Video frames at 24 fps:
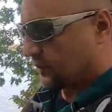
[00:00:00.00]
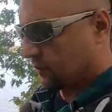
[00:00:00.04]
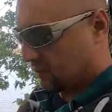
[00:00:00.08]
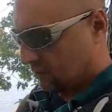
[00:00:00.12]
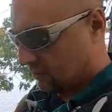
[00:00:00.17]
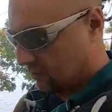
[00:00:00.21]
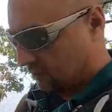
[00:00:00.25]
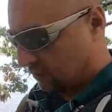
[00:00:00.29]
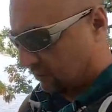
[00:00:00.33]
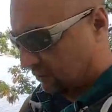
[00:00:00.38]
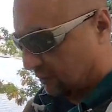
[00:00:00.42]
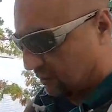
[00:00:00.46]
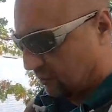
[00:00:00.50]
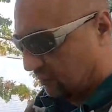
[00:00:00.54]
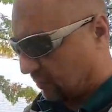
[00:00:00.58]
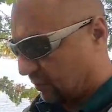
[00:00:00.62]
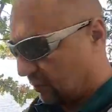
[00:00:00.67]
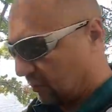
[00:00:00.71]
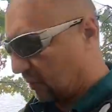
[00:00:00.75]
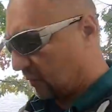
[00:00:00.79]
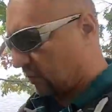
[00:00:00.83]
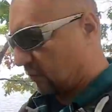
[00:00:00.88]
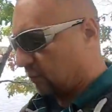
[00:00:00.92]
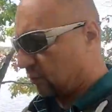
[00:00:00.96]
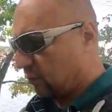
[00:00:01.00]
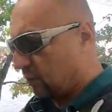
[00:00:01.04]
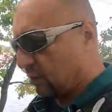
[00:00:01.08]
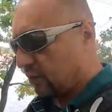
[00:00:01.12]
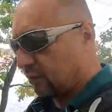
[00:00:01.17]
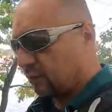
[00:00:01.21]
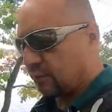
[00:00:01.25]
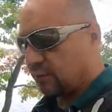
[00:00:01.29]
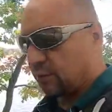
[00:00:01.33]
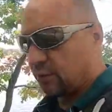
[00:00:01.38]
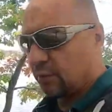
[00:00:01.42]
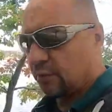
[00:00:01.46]
is, think about how
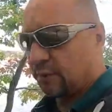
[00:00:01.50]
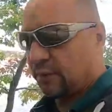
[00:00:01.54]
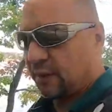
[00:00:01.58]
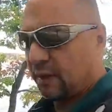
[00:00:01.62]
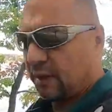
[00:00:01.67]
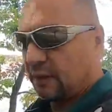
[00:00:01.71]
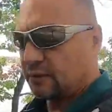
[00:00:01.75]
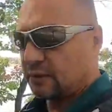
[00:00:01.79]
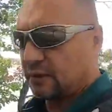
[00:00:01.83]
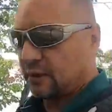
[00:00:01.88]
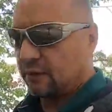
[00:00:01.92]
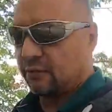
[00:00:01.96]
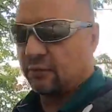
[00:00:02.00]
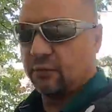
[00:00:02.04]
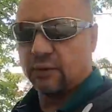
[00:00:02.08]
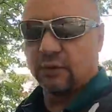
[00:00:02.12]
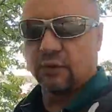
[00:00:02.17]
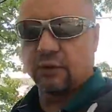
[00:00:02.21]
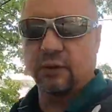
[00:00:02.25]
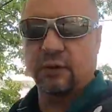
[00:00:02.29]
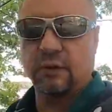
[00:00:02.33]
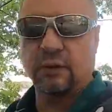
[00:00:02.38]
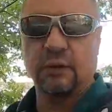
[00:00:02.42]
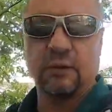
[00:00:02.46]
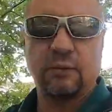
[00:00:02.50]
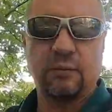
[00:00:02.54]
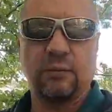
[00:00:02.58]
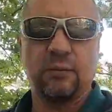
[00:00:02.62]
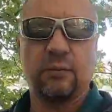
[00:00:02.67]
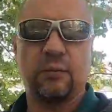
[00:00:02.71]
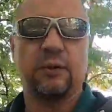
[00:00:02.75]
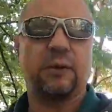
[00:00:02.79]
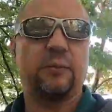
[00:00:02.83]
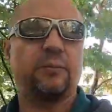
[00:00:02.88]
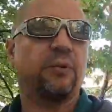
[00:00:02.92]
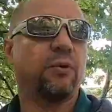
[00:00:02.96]
water permeates everything.
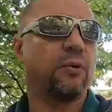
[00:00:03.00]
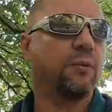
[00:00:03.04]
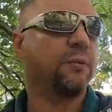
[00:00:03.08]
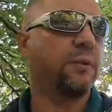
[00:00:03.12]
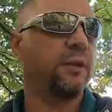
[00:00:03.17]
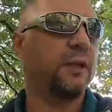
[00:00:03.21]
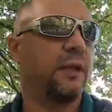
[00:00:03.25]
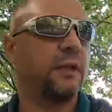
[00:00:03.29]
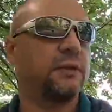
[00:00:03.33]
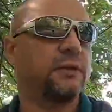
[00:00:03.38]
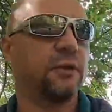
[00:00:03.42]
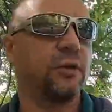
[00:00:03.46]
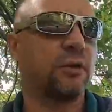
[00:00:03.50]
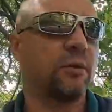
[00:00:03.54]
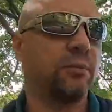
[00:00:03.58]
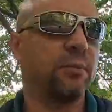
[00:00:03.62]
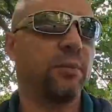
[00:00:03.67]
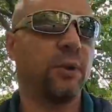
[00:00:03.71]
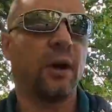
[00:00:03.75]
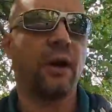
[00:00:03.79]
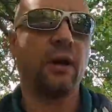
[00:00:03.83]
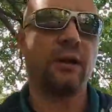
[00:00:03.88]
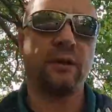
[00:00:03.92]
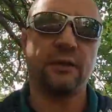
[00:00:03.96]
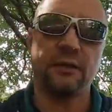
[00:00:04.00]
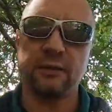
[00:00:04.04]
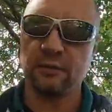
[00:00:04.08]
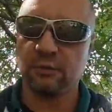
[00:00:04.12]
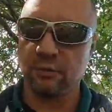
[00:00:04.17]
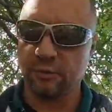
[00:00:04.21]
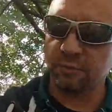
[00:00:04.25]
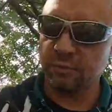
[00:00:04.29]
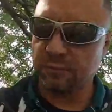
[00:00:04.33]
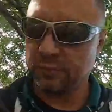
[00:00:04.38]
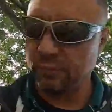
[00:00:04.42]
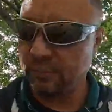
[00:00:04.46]
It permeates our bodies.
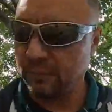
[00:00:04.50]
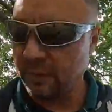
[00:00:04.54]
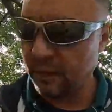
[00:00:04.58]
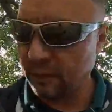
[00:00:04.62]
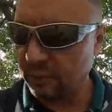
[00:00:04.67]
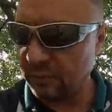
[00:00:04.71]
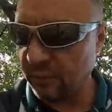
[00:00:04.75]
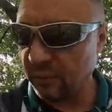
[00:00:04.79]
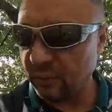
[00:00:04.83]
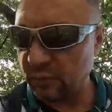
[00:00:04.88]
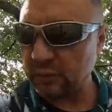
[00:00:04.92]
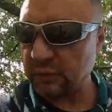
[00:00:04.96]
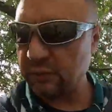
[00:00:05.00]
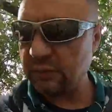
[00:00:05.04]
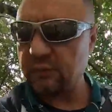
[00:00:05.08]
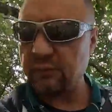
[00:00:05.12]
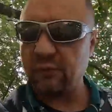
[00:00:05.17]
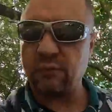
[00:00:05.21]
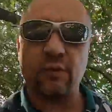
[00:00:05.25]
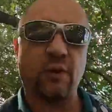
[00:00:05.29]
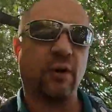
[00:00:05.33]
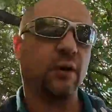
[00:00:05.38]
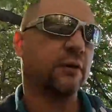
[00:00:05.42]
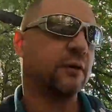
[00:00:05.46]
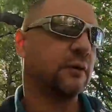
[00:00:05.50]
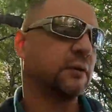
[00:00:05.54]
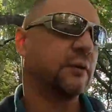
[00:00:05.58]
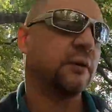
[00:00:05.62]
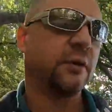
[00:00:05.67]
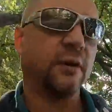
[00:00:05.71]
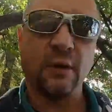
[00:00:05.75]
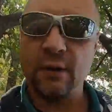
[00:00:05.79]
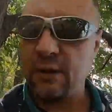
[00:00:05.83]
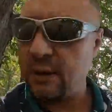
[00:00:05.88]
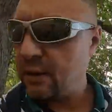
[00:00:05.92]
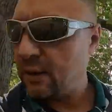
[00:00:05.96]
We're made mostly of water.
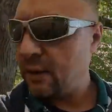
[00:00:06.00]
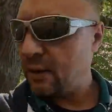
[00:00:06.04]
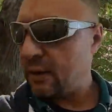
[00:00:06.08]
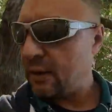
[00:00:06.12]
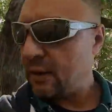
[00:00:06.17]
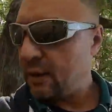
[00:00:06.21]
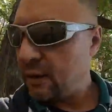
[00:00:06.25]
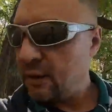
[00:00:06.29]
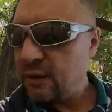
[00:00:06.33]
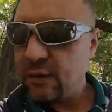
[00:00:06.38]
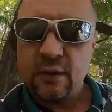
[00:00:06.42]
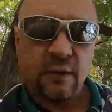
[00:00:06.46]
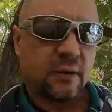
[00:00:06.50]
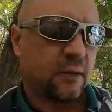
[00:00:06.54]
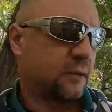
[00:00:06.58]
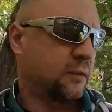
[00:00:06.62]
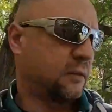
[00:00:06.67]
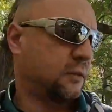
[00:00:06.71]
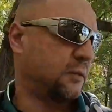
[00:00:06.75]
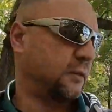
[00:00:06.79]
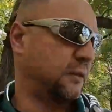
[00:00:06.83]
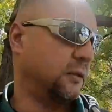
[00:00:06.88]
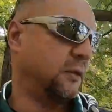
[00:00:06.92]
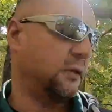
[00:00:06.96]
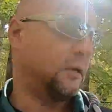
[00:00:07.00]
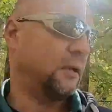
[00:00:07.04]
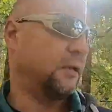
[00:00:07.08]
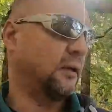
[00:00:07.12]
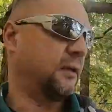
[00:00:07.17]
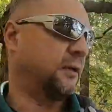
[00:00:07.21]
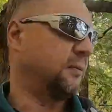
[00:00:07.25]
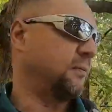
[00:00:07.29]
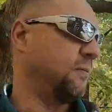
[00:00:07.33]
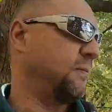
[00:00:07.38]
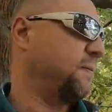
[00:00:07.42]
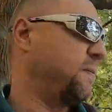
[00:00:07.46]

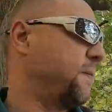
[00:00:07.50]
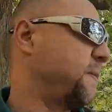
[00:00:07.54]
The